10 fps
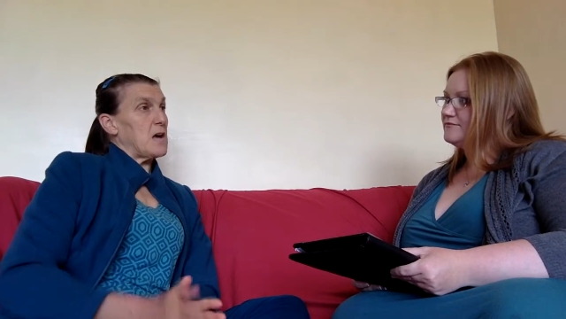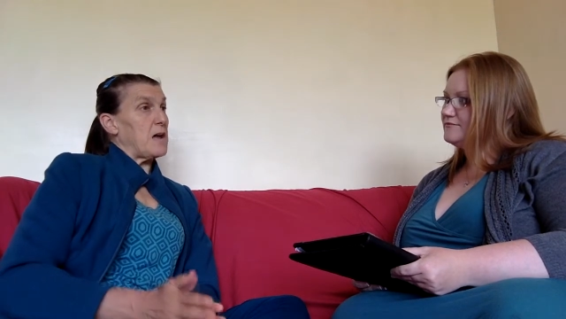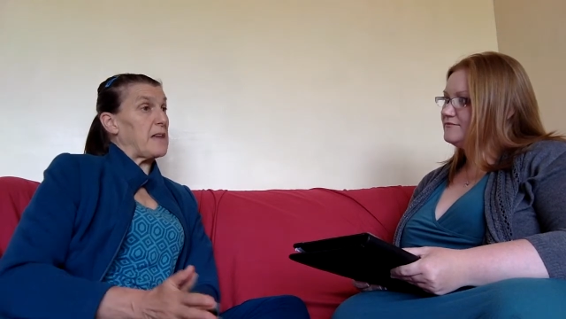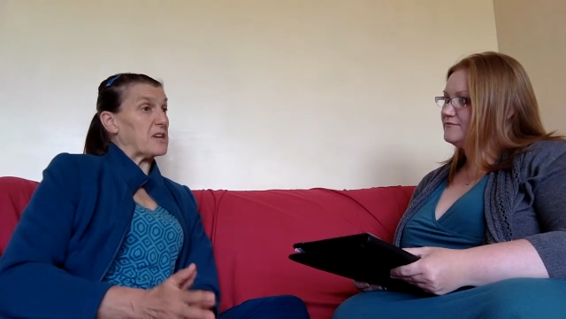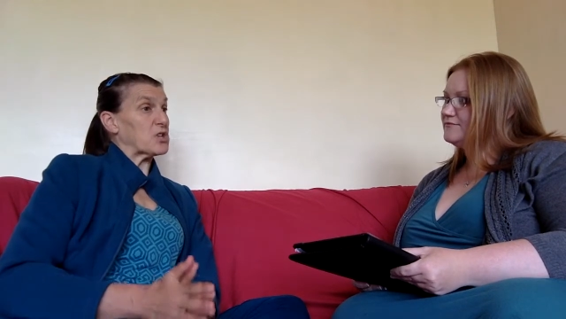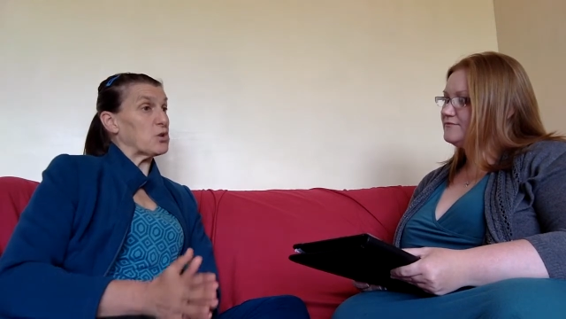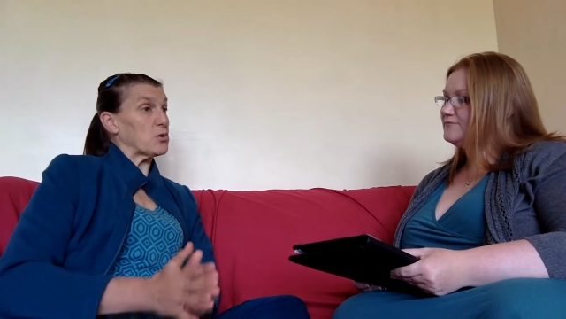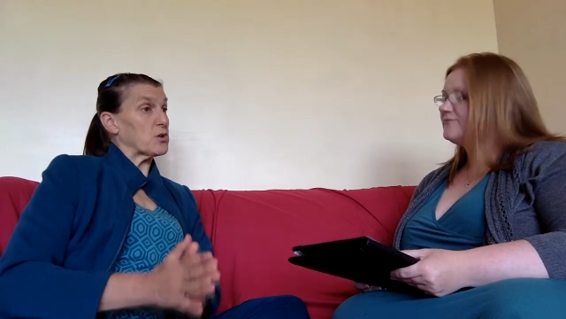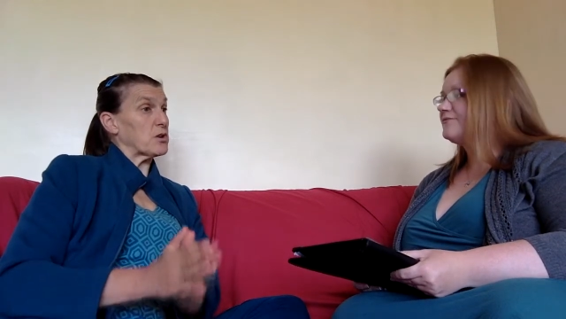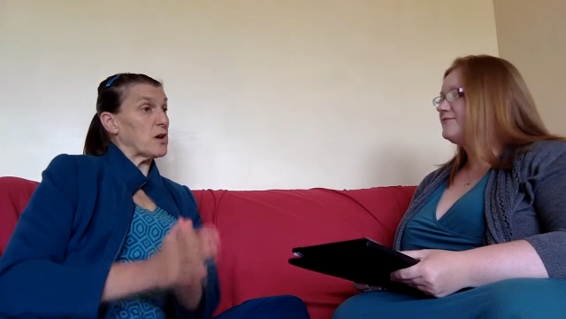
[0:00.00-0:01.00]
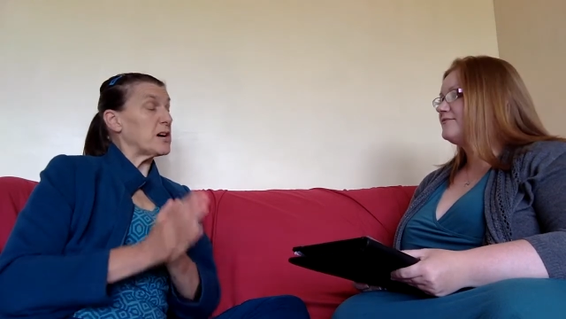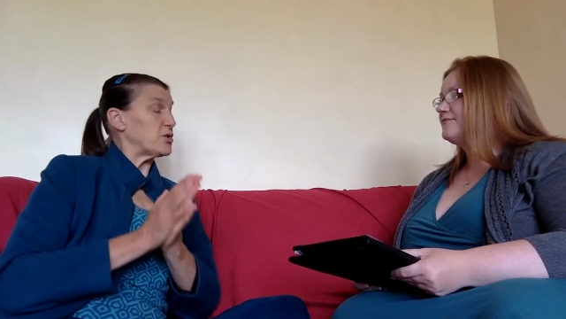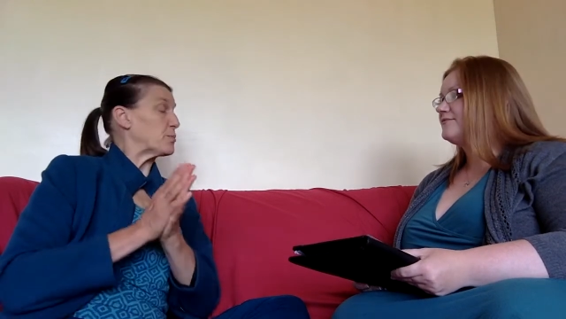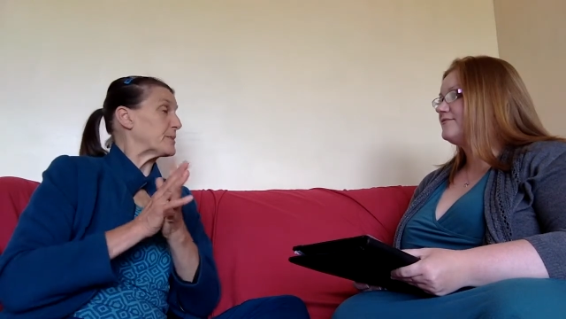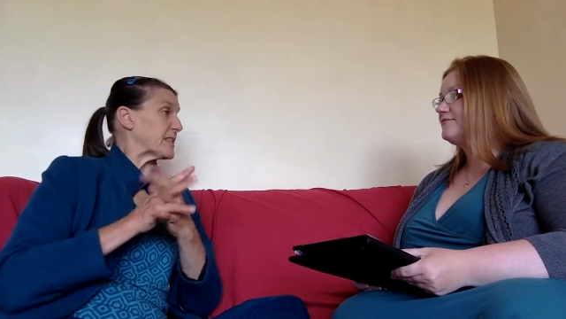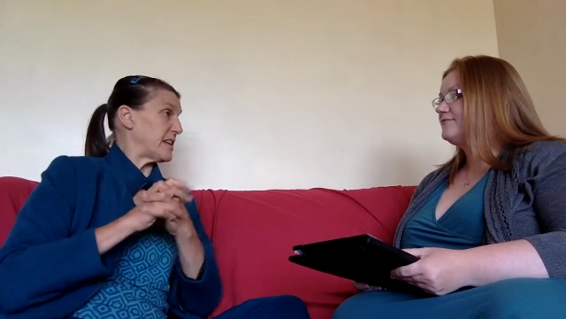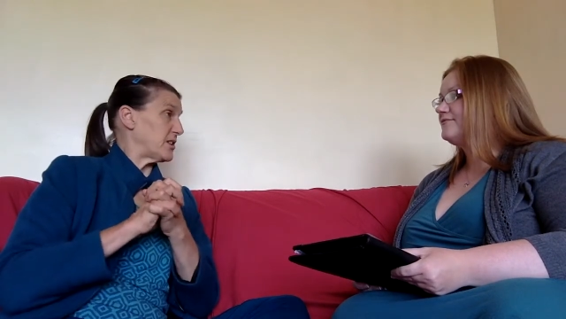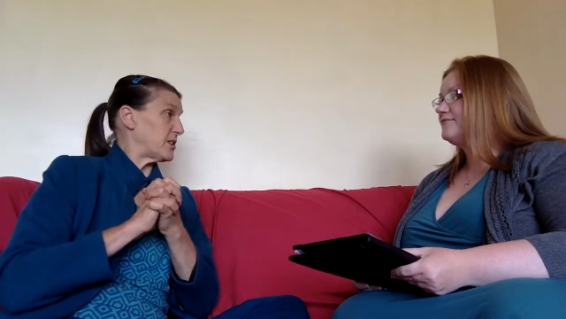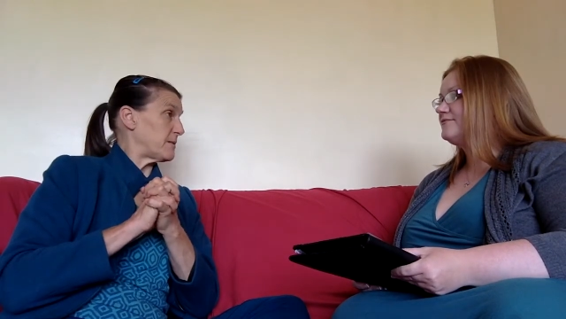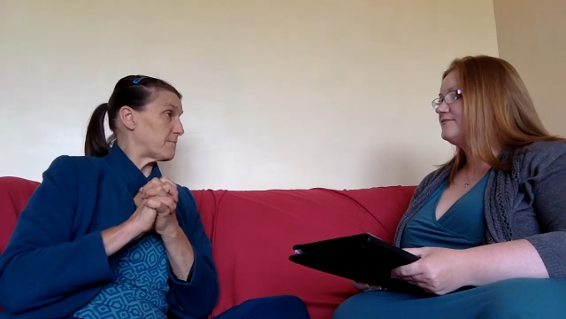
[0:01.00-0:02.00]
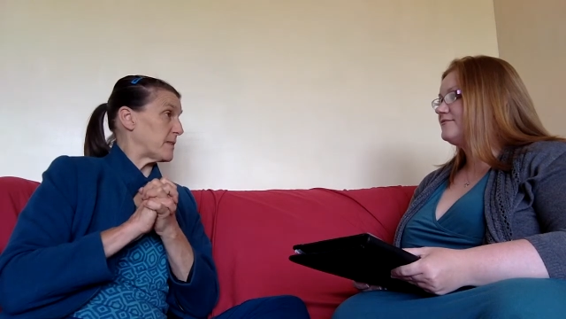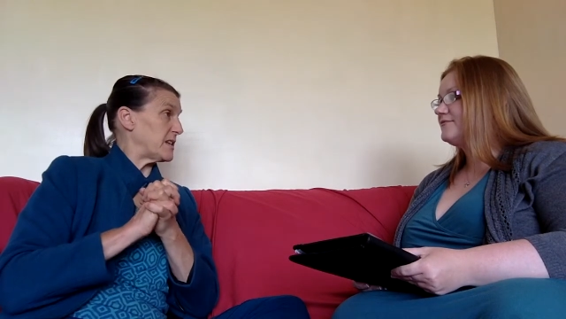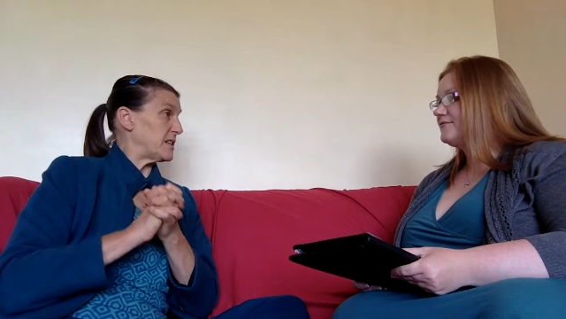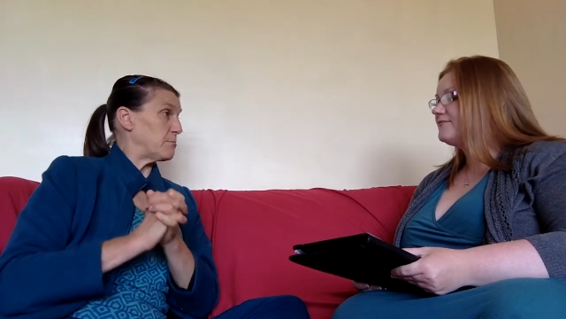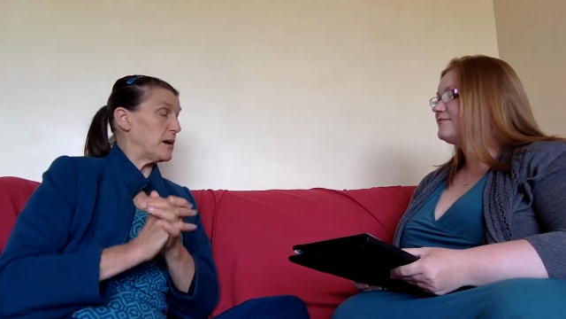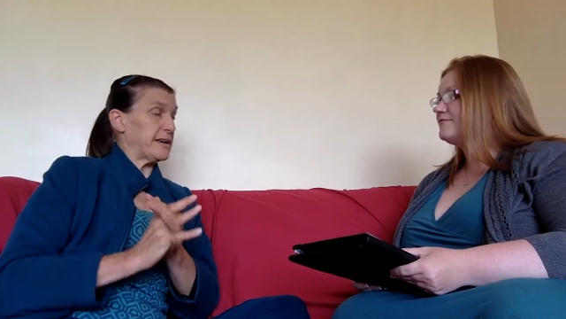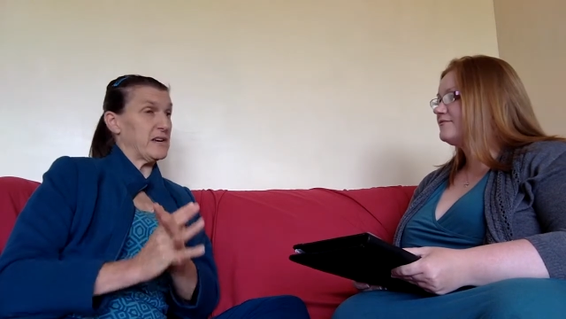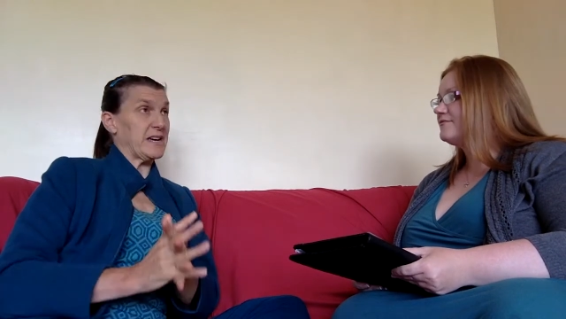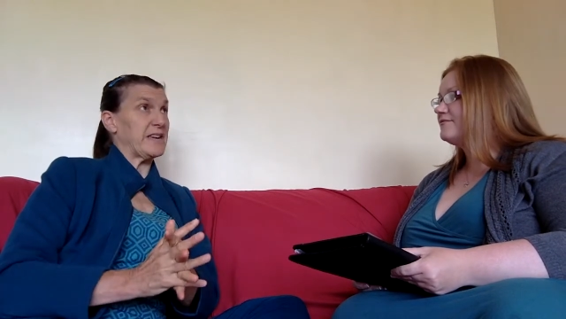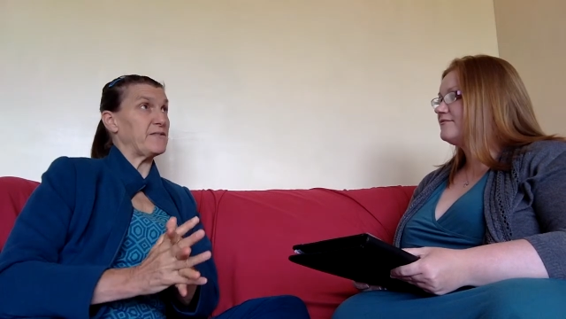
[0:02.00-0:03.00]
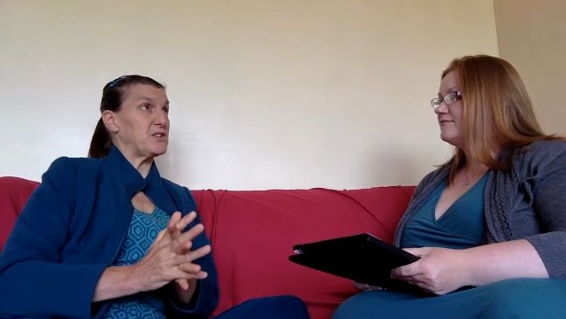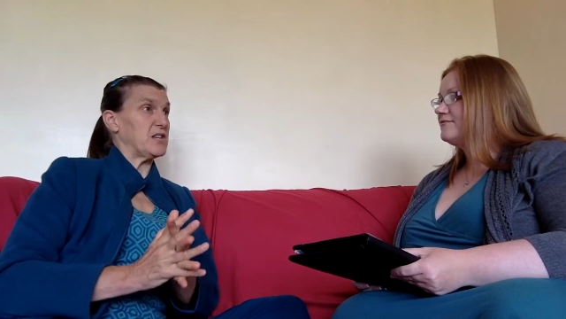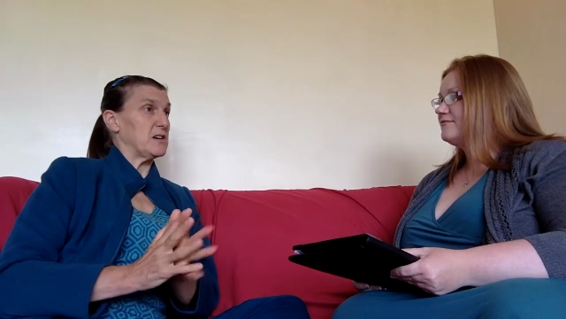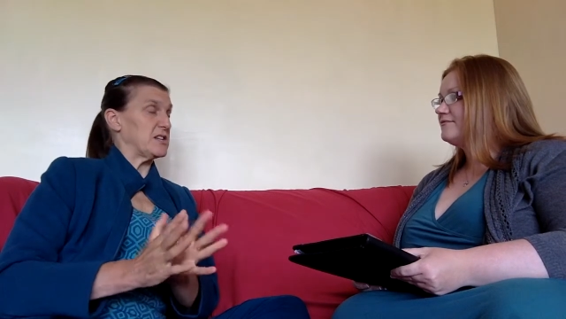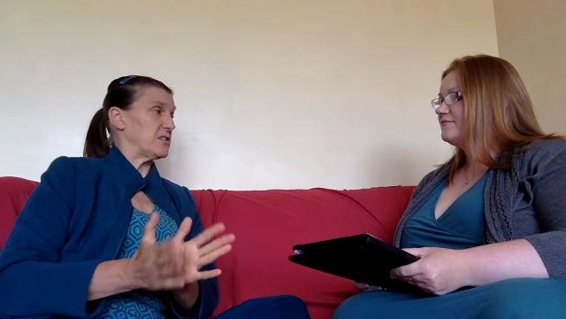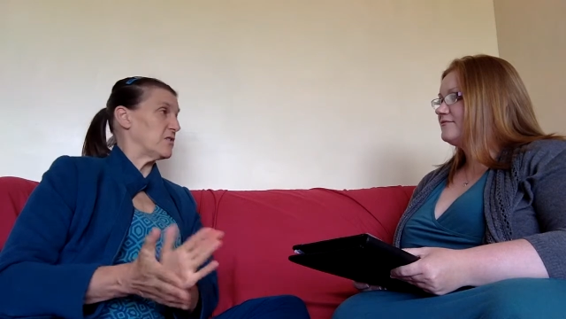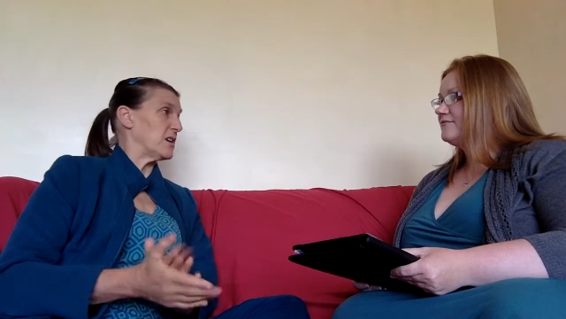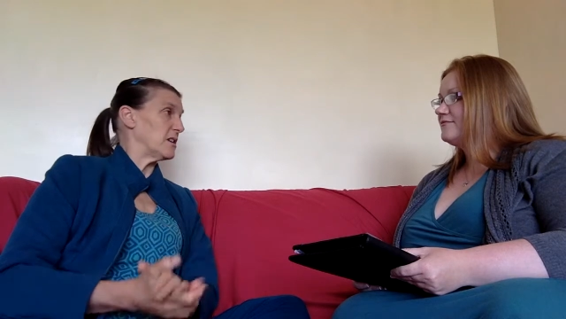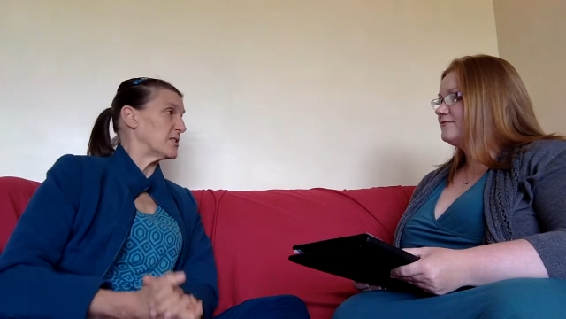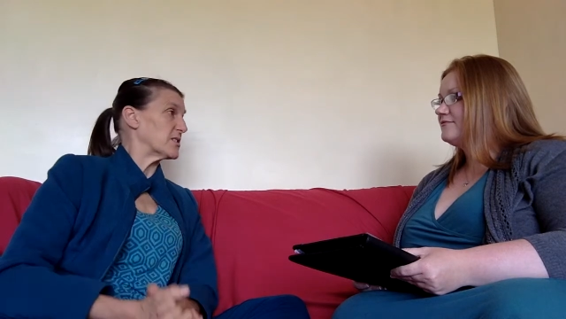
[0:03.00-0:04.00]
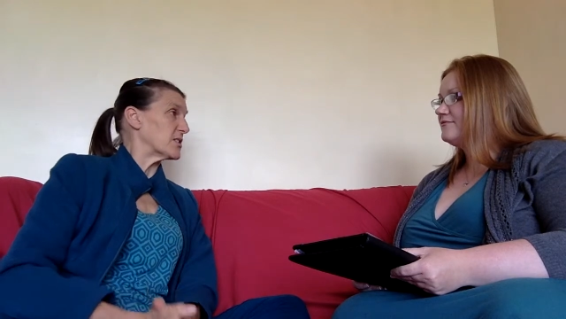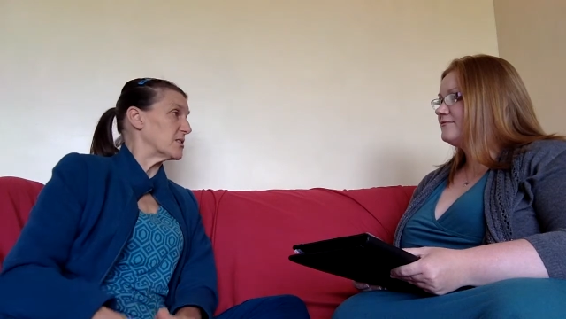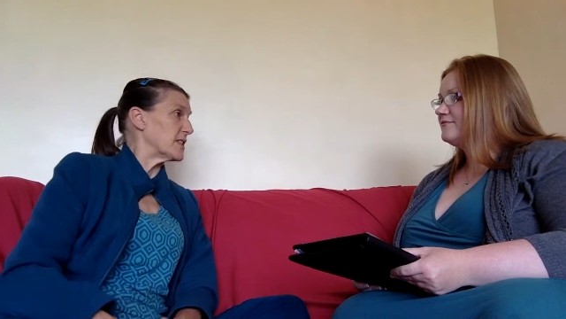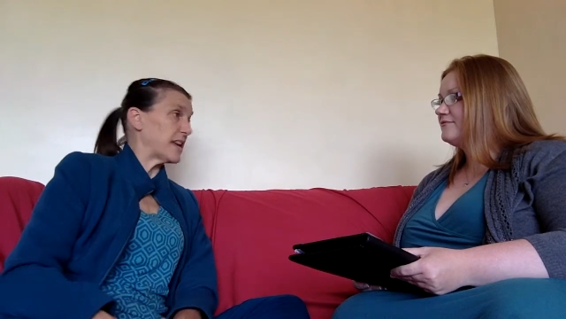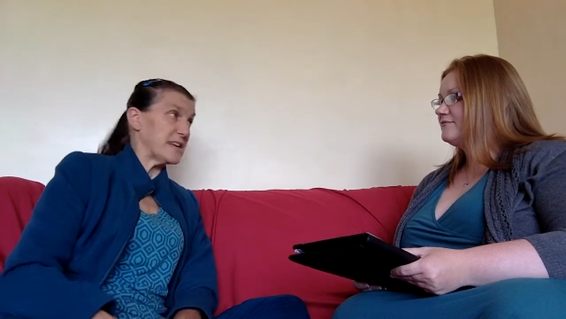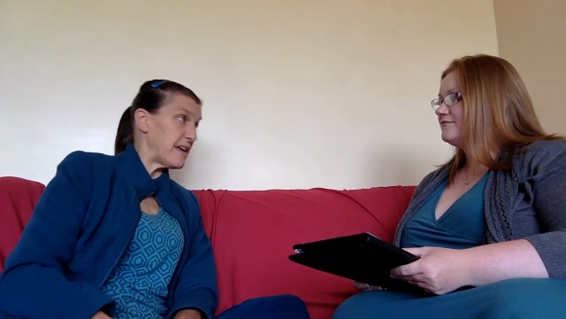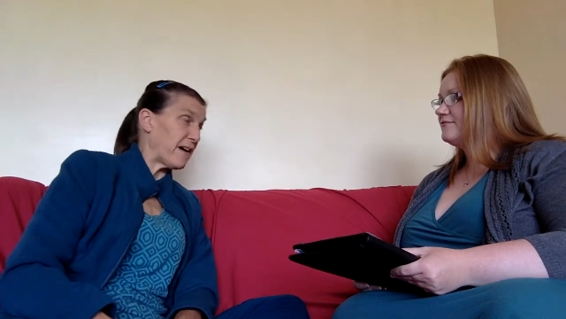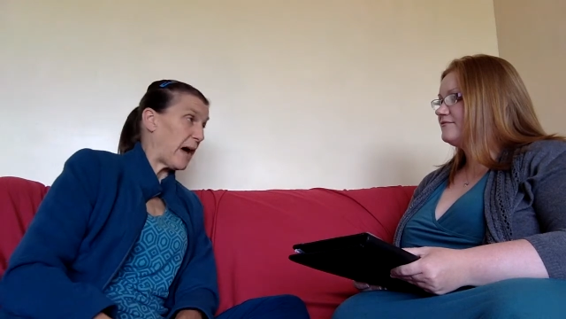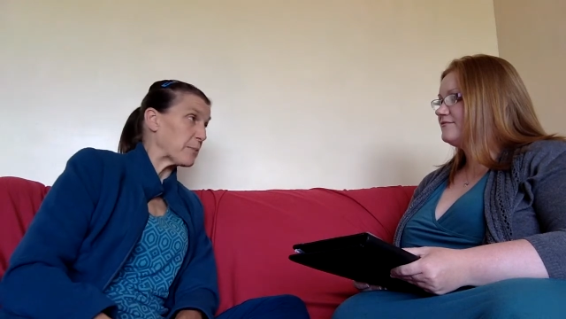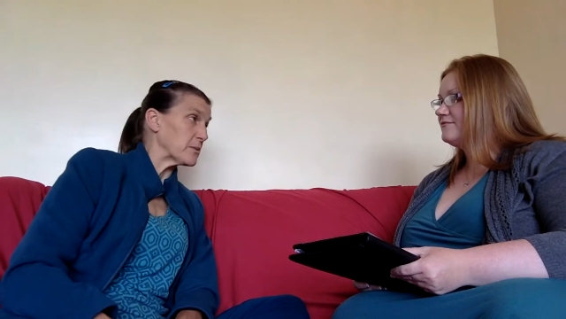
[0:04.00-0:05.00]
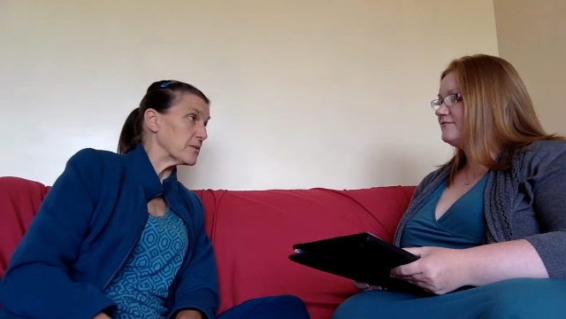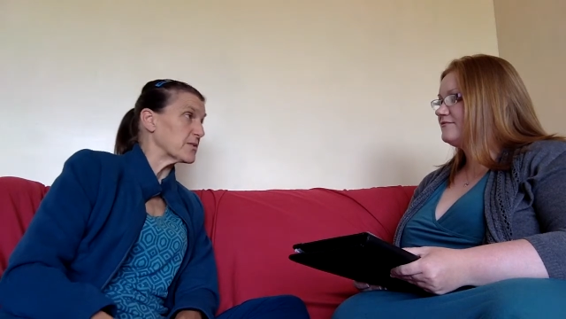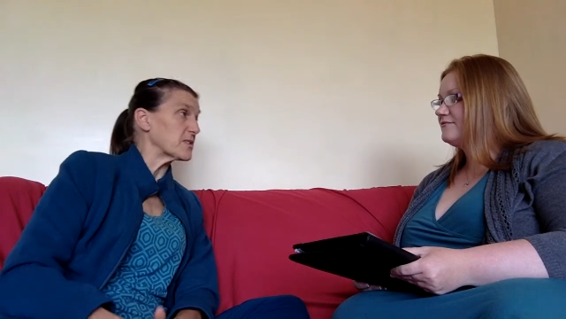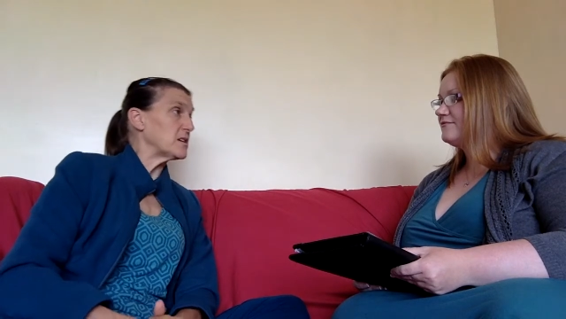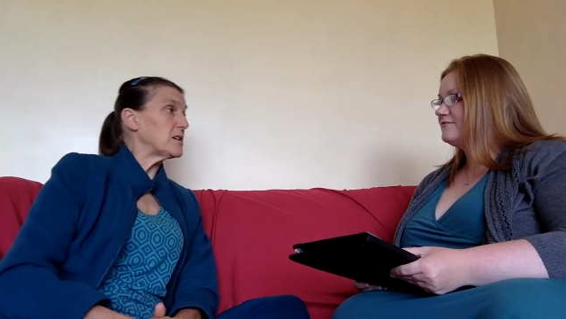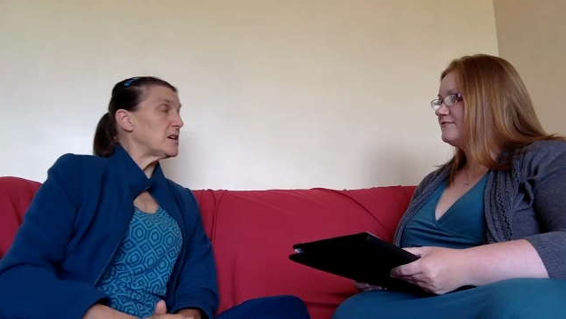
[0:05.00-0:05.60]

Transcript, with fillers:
Speaker 1: that took 100%. And in my naivety, I didn't realise that that never happens.